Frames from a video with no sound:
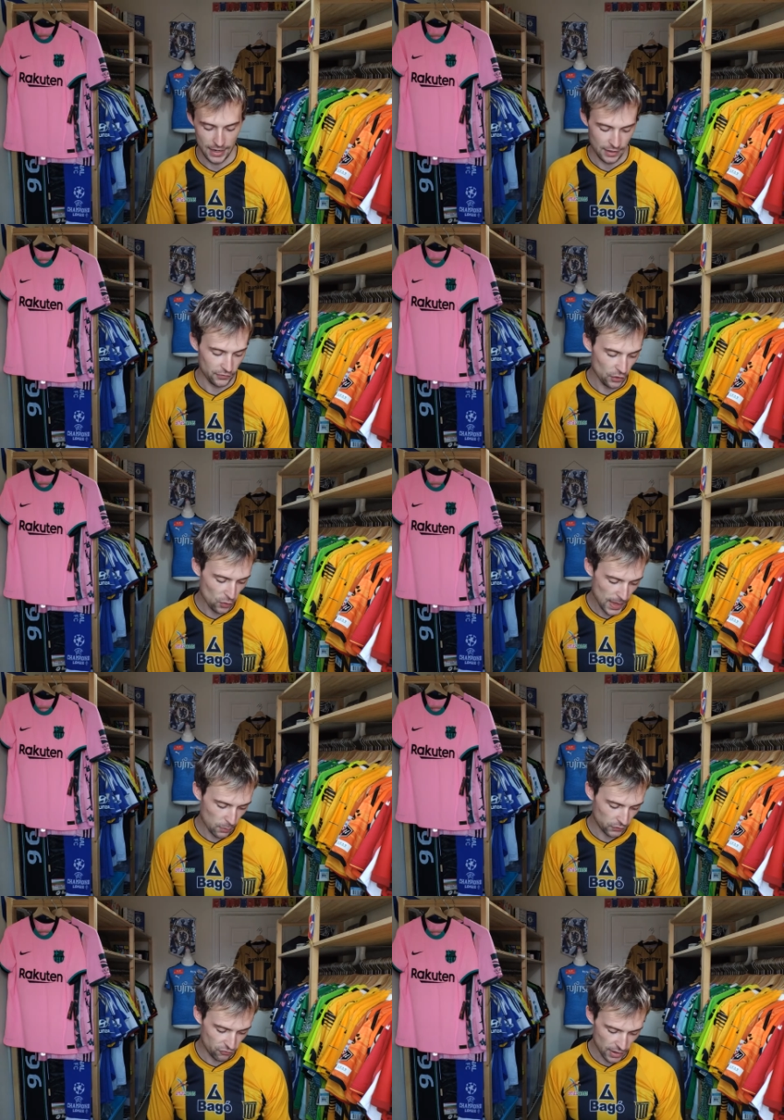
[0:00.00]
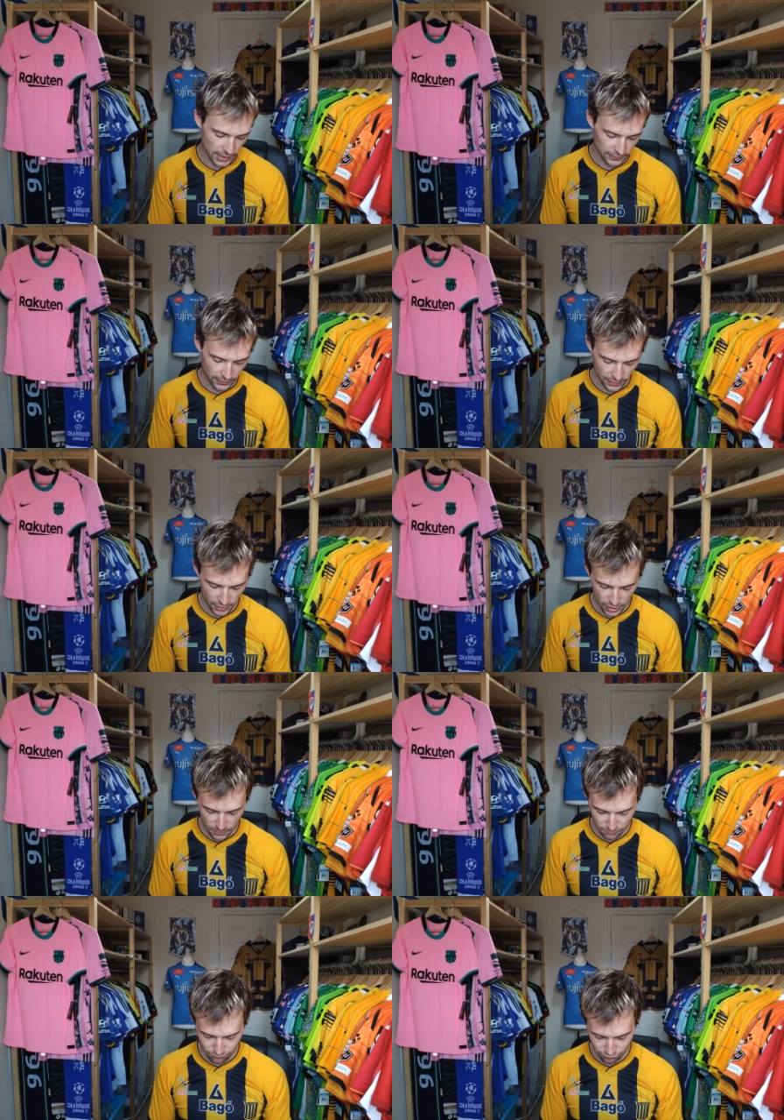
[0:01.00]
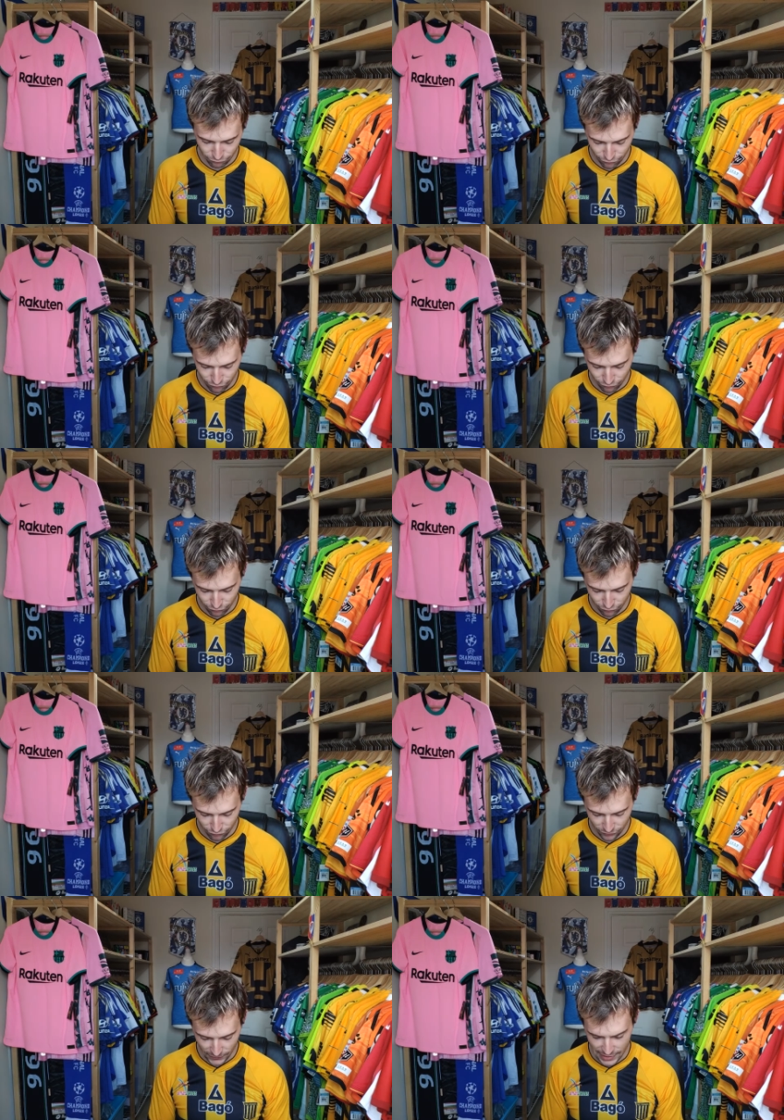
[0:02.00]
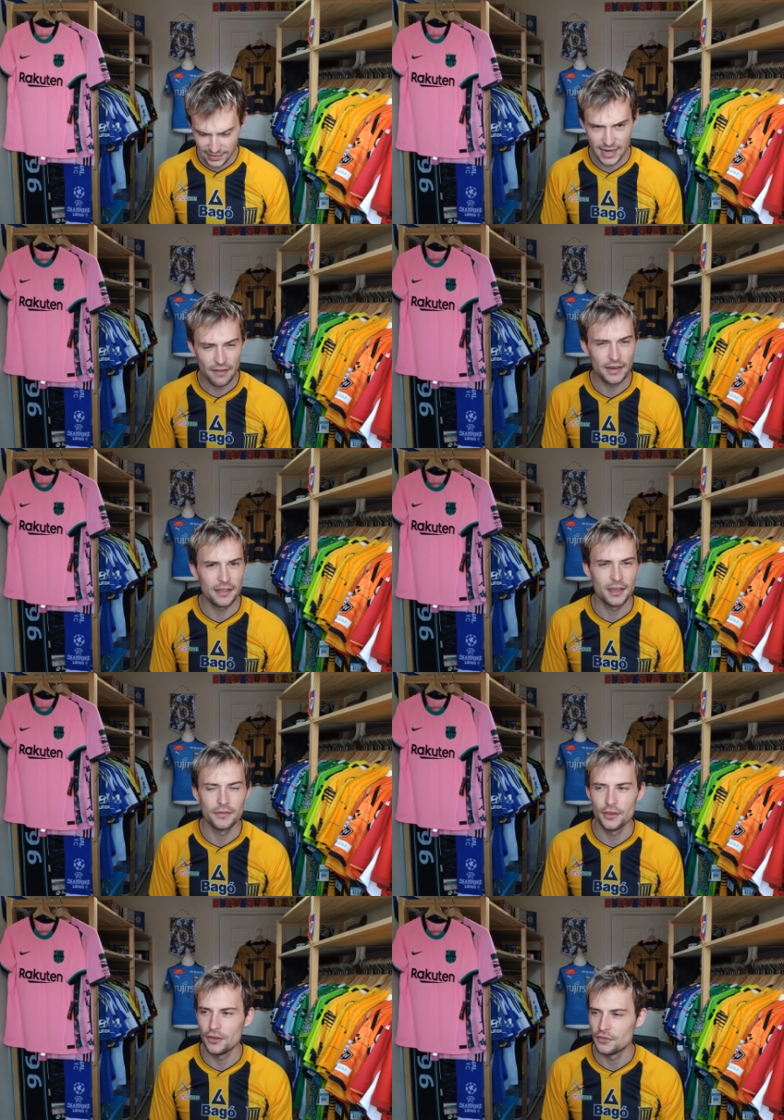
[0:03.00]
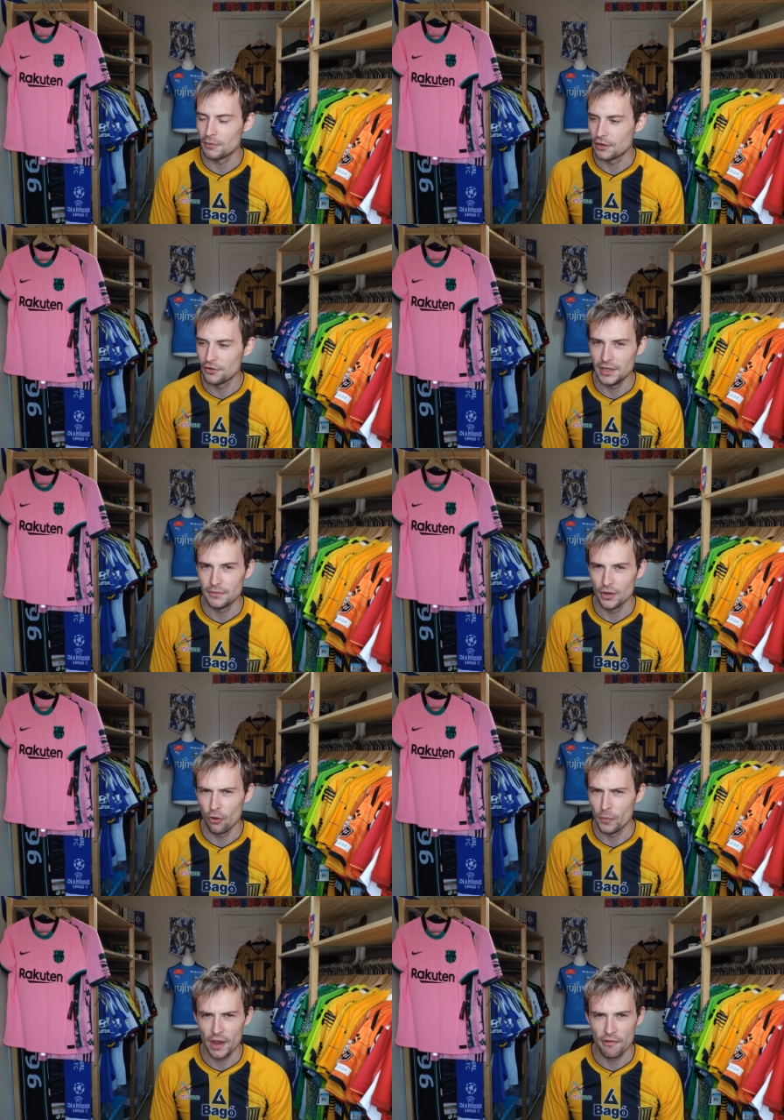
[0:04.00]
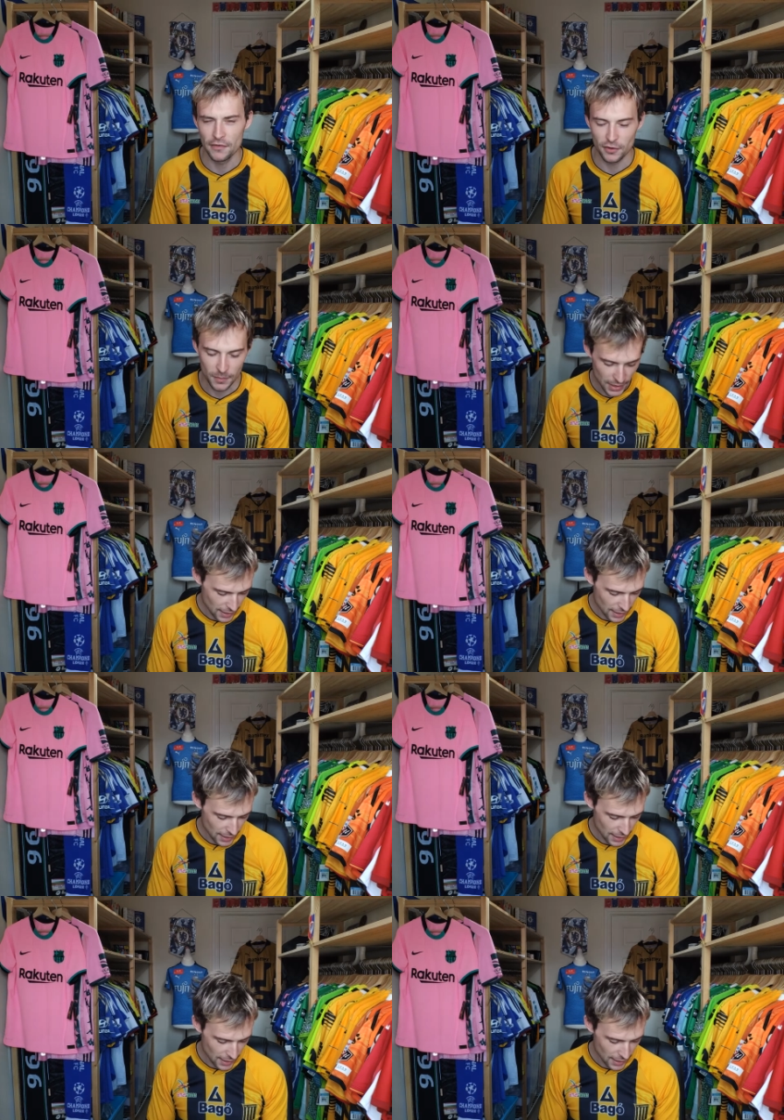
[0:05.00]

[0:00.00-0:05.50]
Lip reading: So that was great. I didn't have anything of hers, so I couldn't even hold that ransom.